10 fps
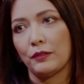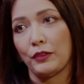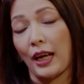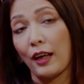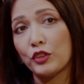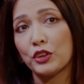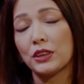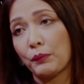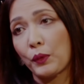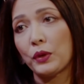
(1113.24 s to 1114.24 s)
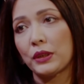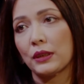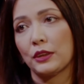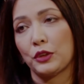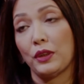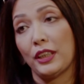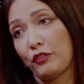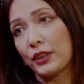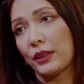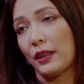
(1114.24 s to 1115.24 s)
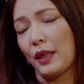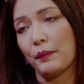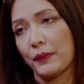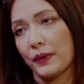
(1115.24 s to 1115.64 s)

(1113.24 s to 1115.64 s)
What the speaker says: We have to support her, to lift her up.